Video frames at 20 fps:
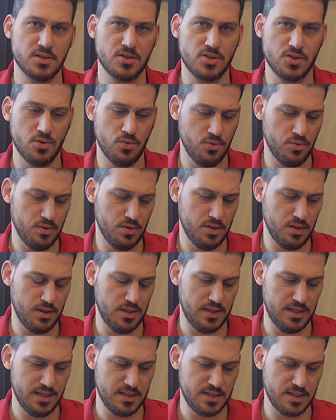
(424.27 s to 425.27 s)
So
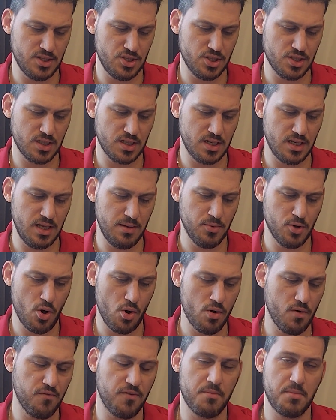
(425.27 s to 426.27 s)
this is just going to keep
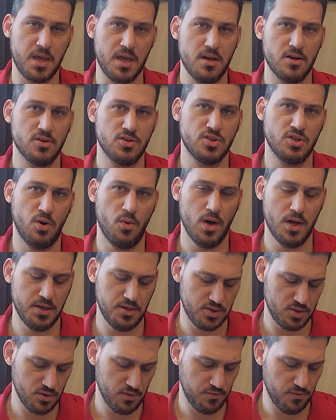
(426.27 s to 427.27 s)
going from here, so on and
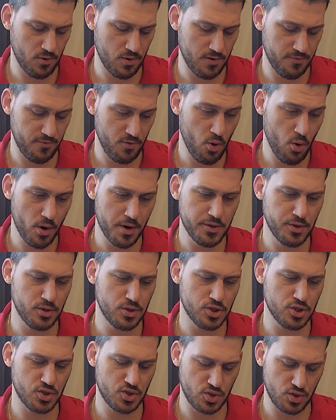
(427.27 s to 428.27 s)
so forth. Or you could
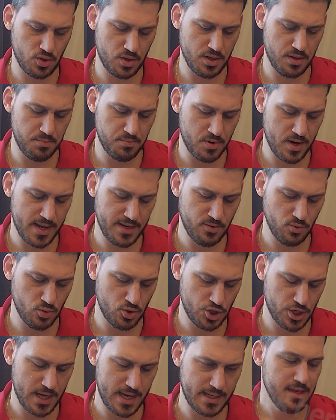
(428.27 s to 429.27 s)
just start a brand new
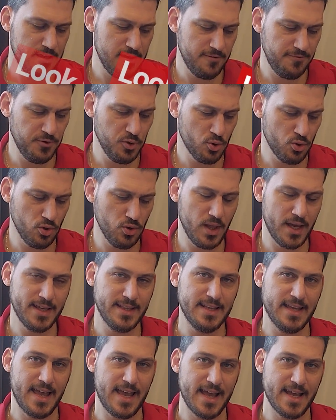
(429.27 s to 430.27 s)
chat. If you don't like
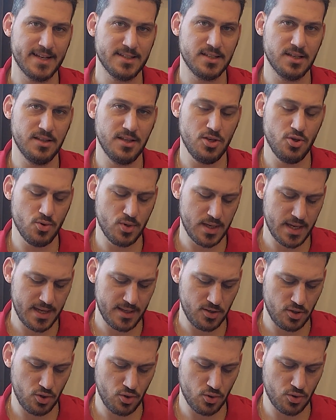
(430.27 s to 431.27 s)
the answer that you
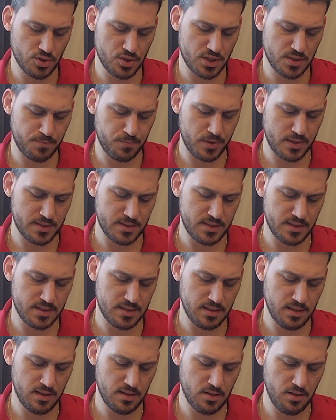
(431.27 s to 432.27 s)
get, you could just press this
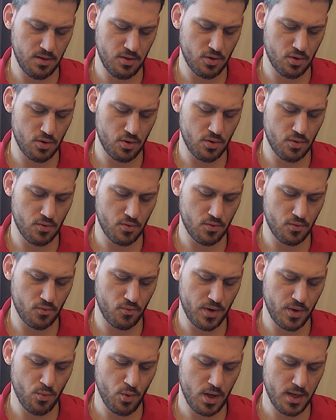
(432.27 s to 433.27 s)
little
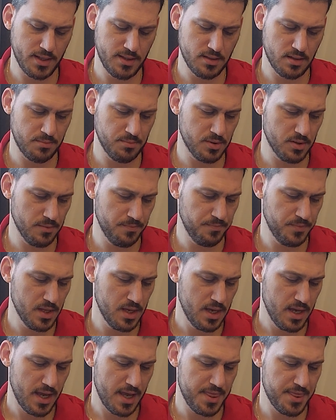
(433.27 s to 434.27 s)
rewind number
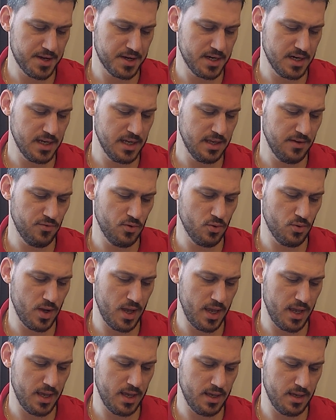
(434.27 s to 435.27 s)
and they're going to give you
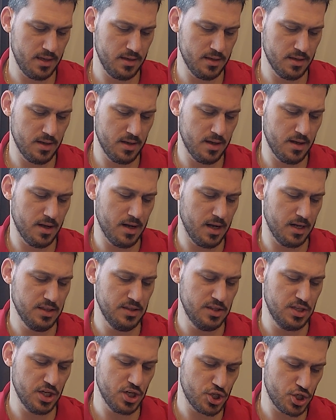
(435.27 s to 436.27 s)
a
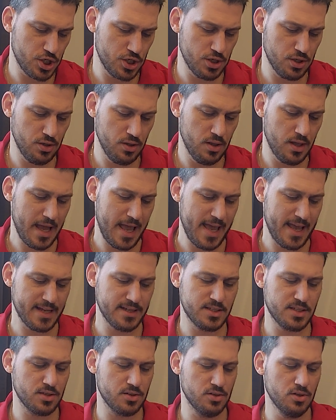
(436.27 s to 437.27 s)
additional
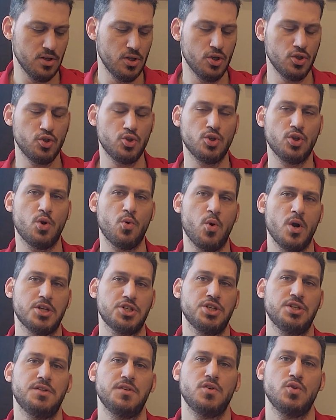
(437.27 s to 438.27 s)
answer to the
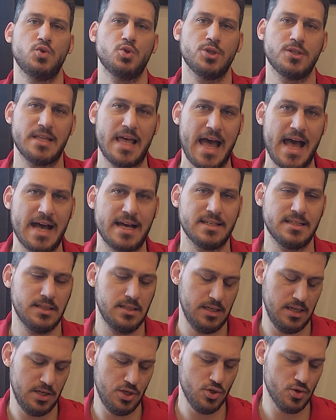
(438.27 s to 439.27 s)
question that you just asked
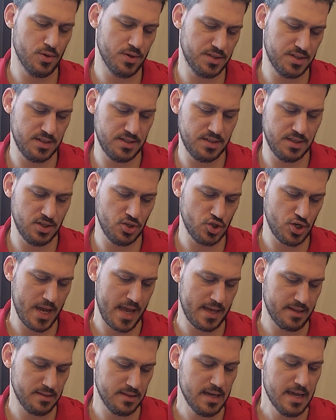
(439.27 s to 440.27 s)
in your existing
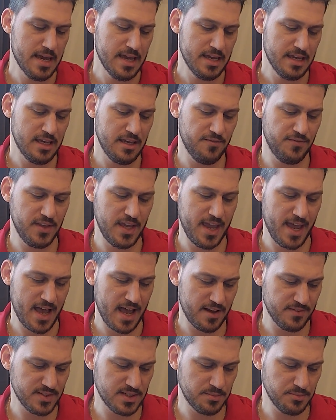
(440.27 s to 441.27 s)
chat. If they
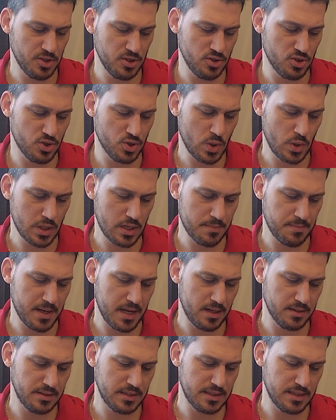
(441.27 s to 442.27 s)
have something to talk
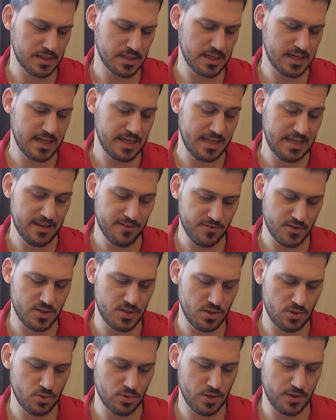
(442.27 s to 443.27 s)
about, then they're going to give it to
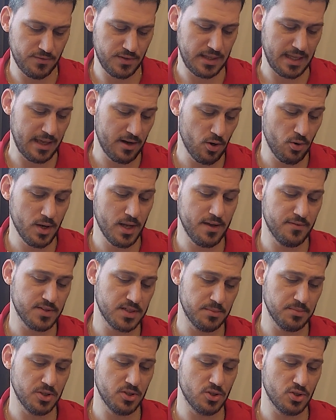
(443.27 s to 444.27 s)
you. If they don't have
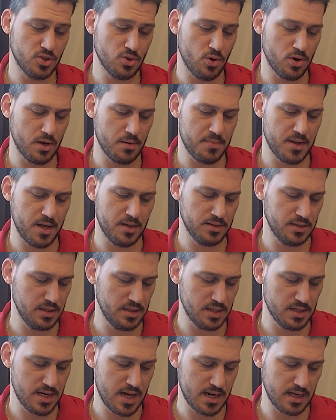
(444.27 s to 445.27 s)
something to talk about, then
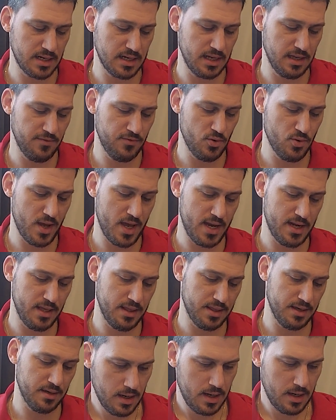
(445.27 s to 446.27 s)
they're not going to give you
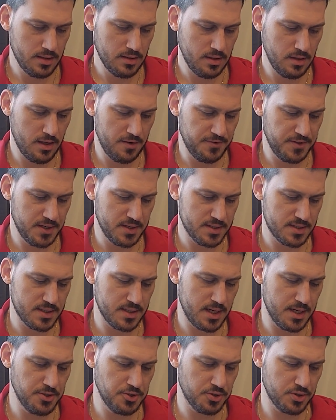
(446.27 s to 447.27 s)
anything. On the left-hand
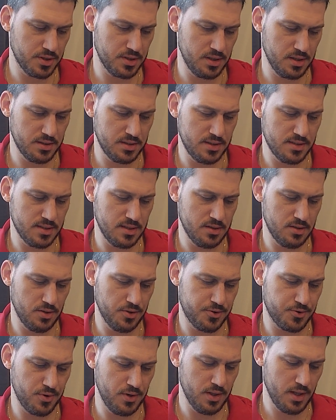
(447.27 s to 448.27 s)
side, you can click these little
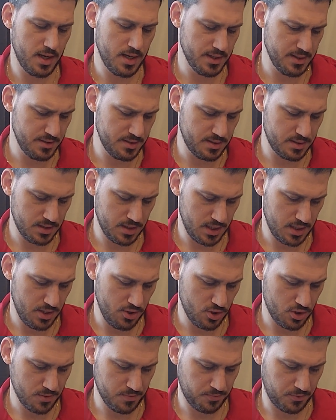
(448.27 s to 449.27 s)
3 lines, and
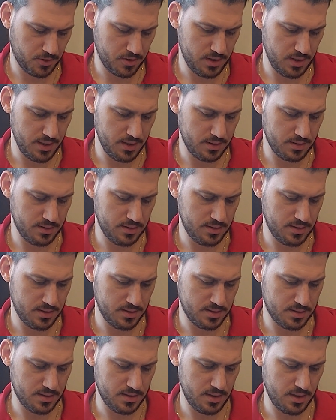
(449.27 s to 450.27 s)
you can click
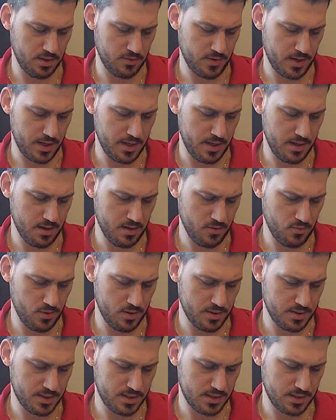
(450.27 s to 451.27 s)
this thing right here where
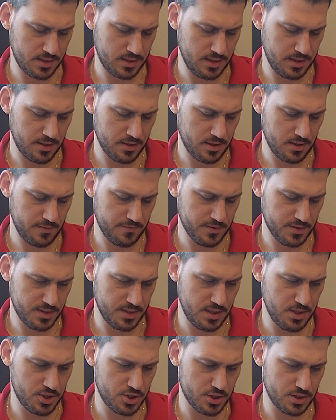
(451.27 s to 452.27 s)
it says clear
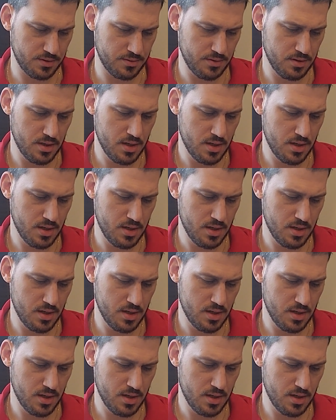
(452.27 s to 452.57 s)
conversation.